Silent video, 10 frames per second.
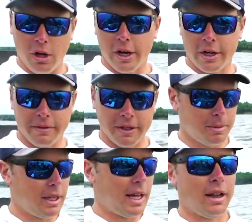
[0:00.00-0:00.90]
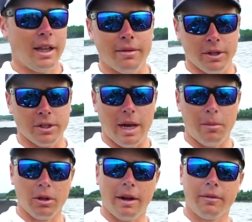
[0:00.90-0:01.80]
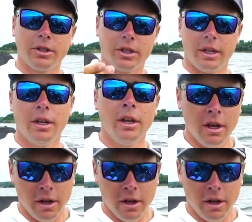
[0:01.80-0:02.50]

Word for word: Long enough gives me a lot of leverage, a lot more leverage than